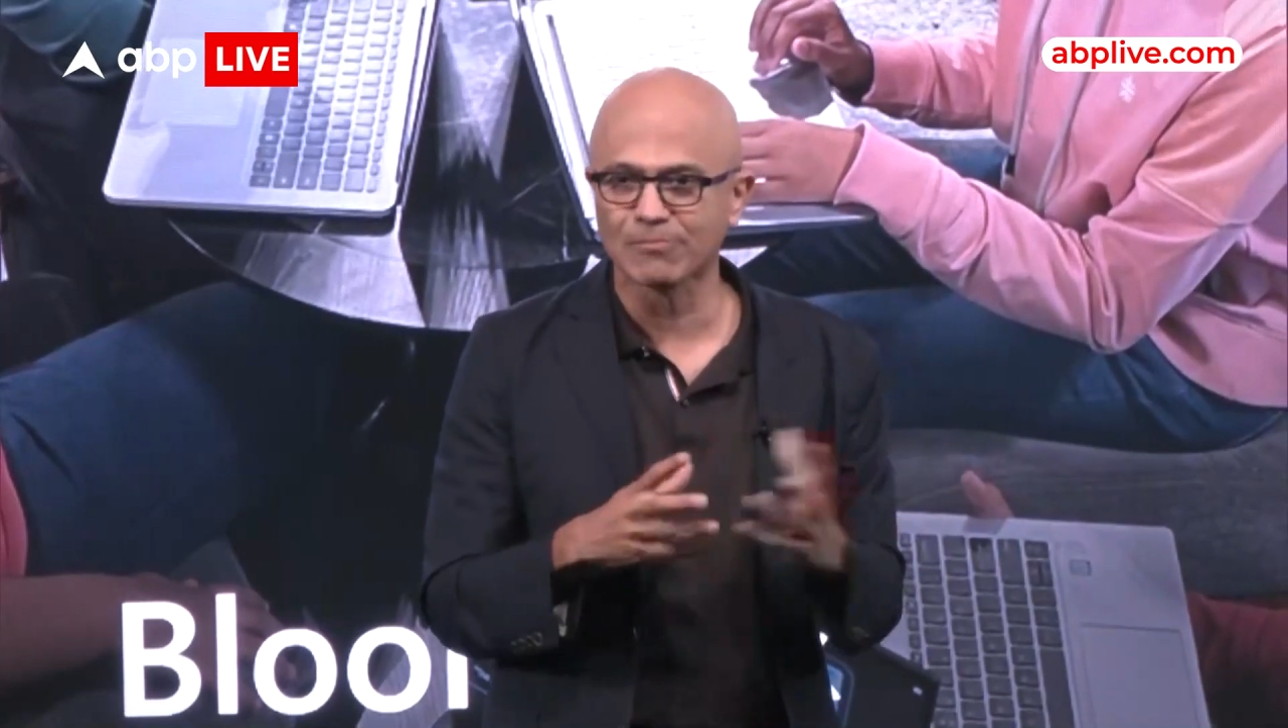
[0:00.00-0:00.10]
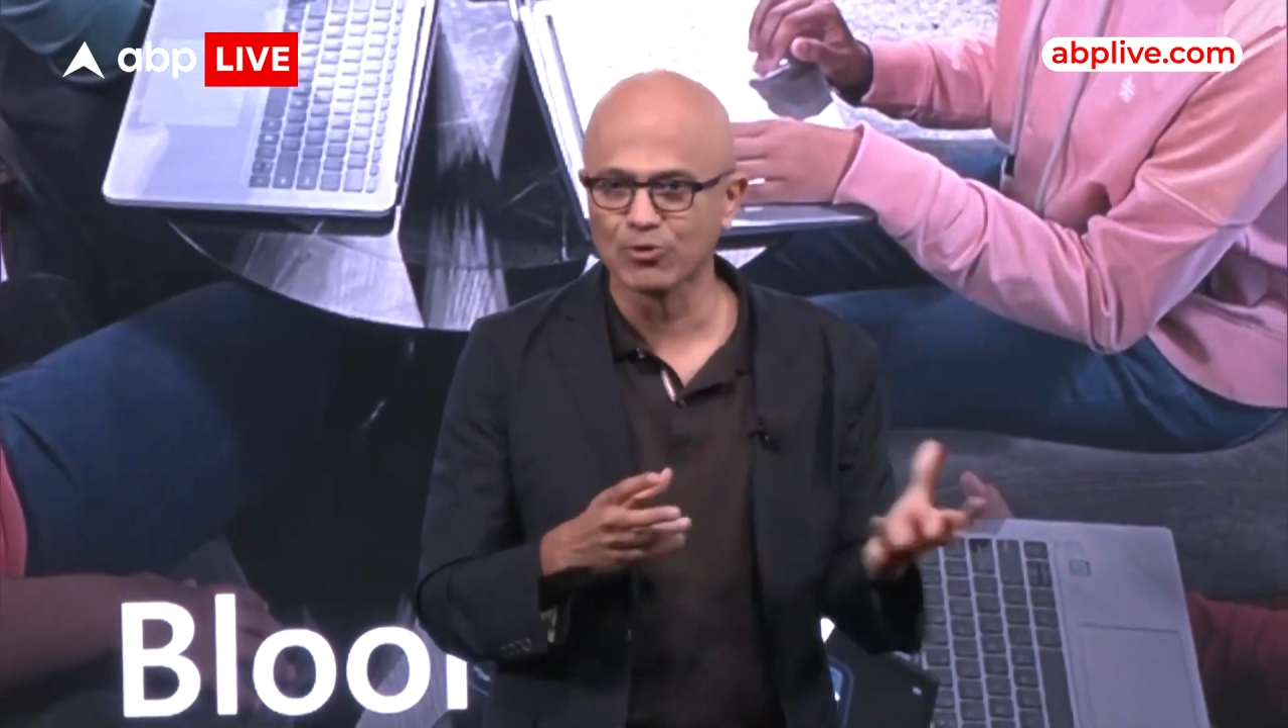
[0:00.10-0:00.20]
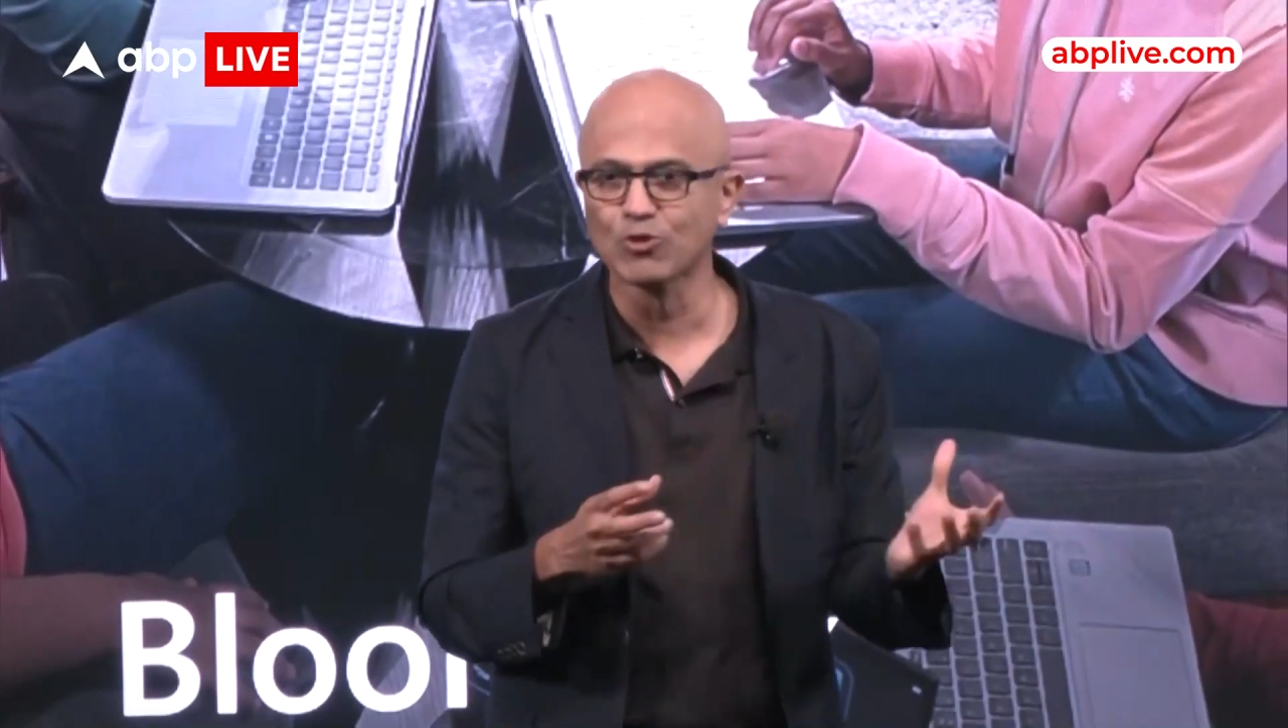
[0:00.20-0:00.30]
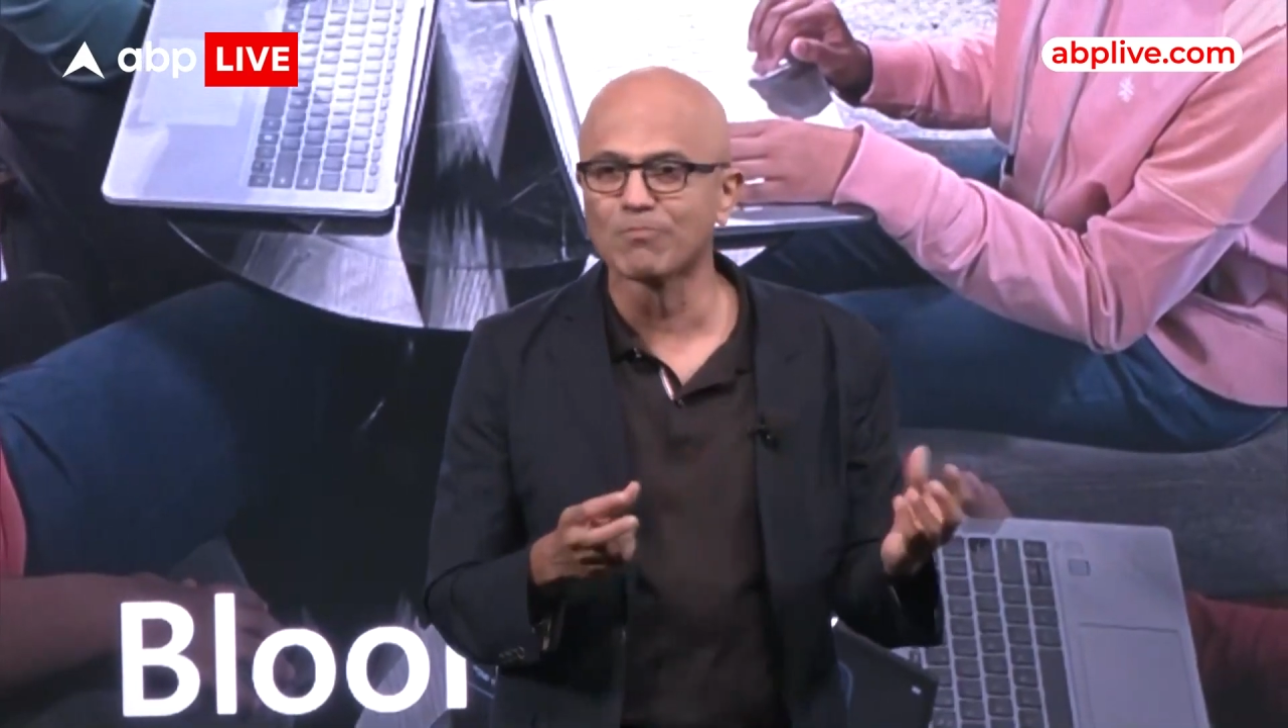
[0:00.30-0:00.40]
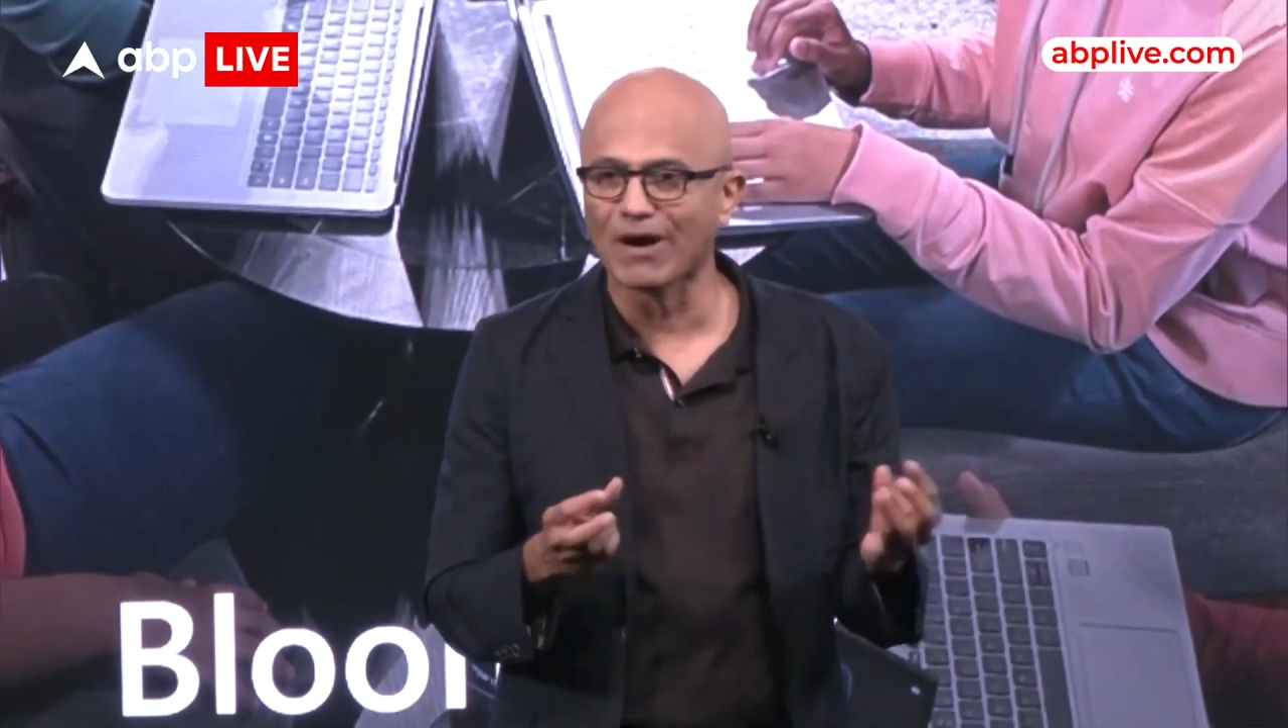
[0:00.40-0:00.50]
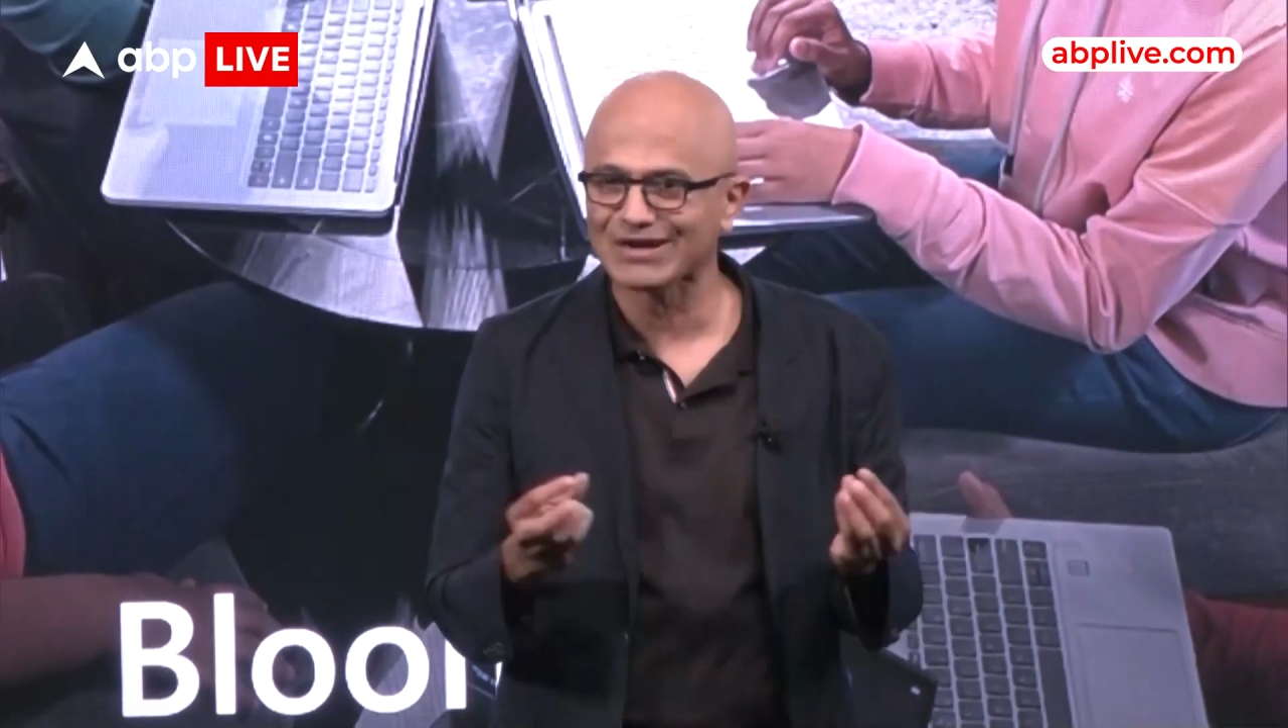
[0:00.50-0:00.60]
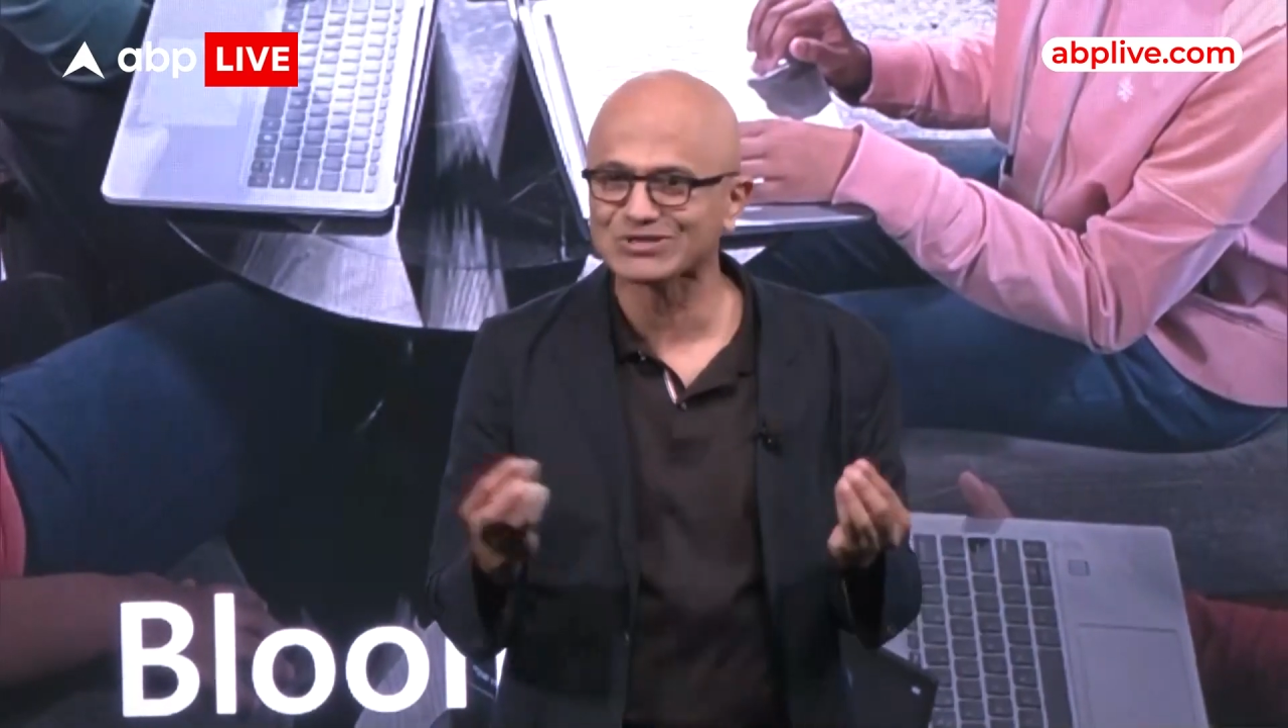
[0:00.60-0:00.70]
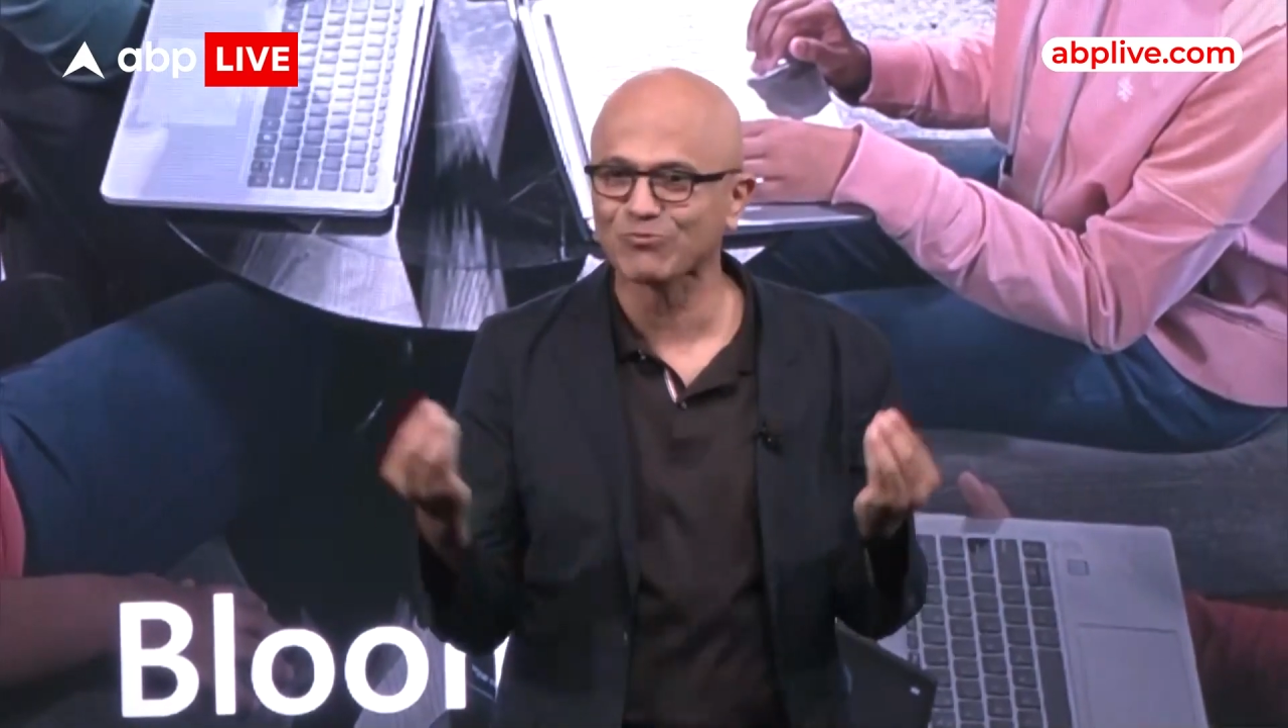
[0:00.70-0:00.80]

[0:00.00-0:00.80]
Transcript: Bloom Box.